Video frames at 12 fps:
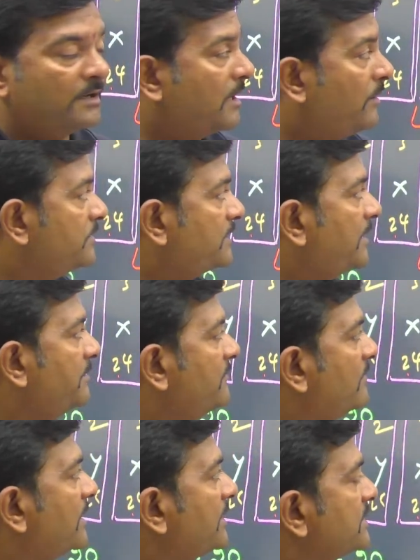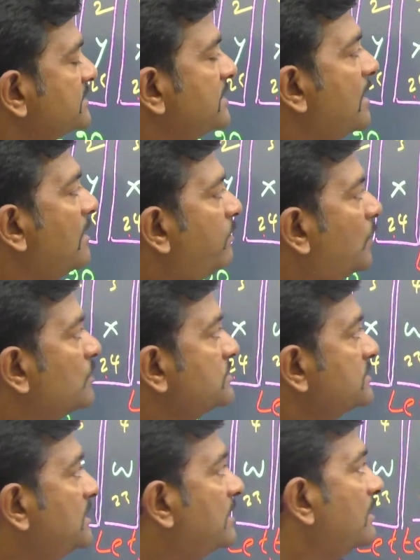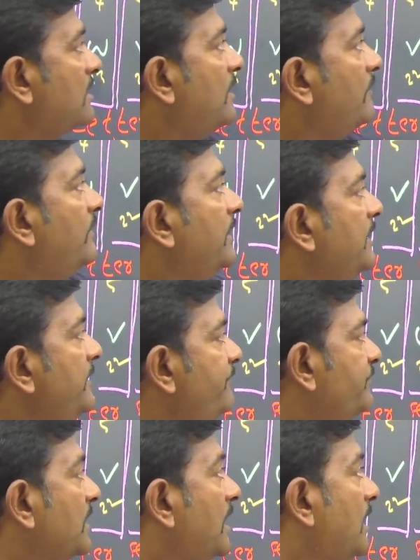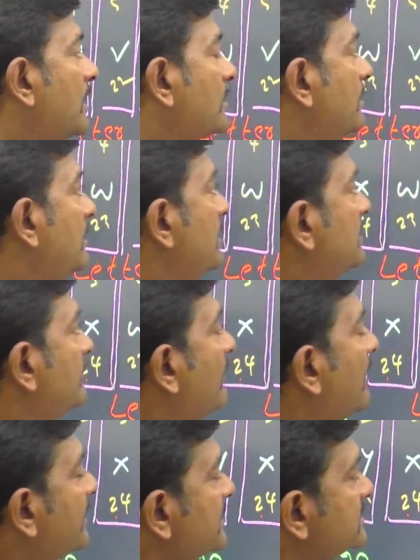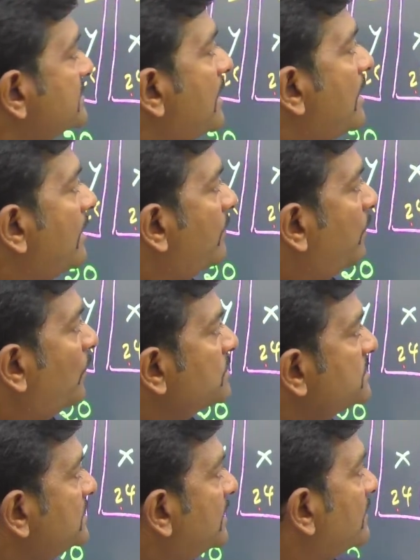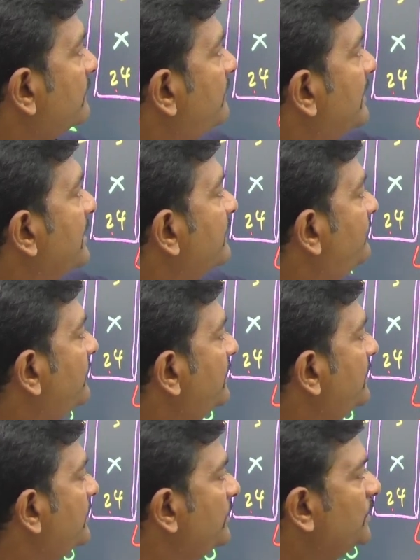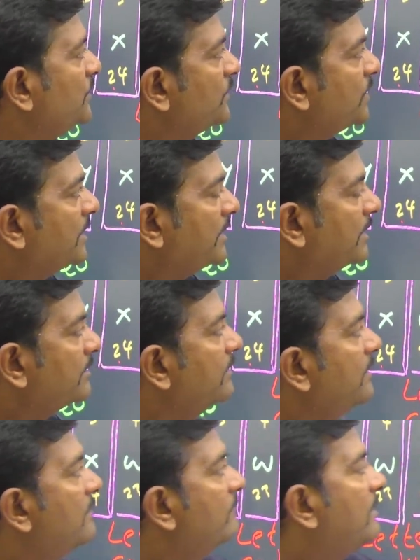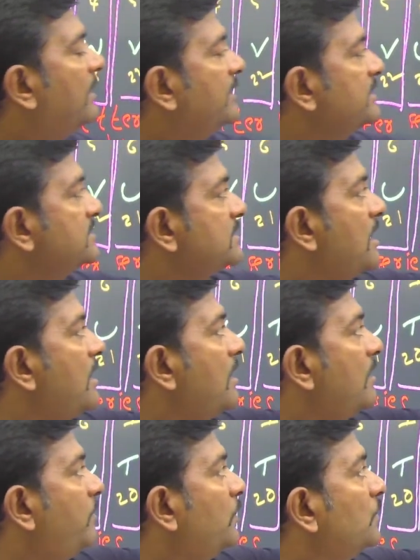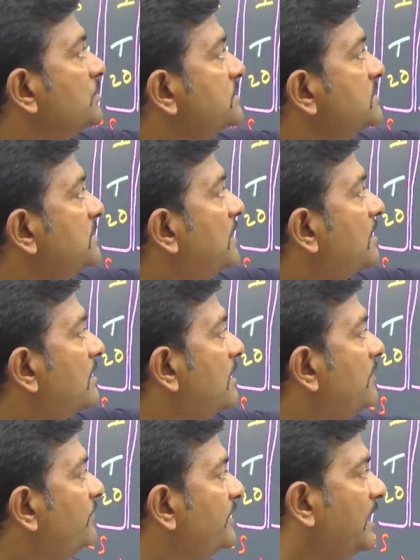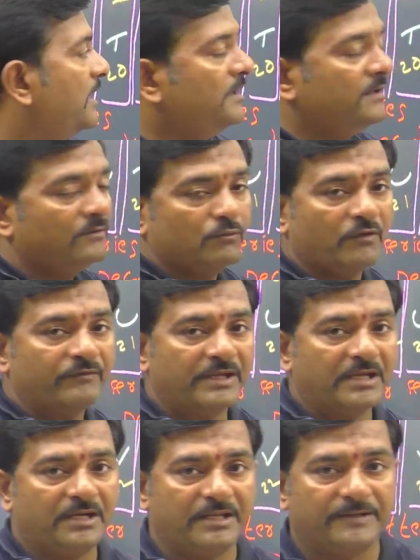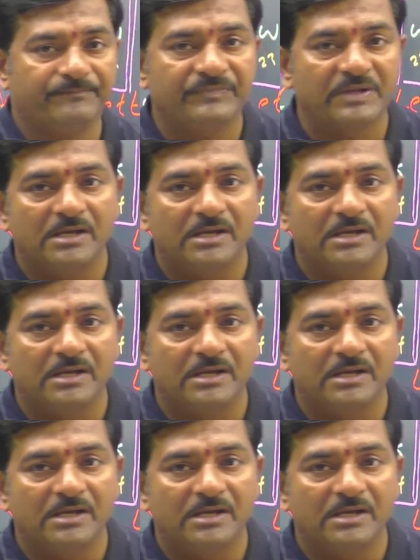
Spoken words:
Now you tell me what is the opposite letter of I, R. What is the opposite letter for F, U you can take. What is the opposite letter of L, O we can take.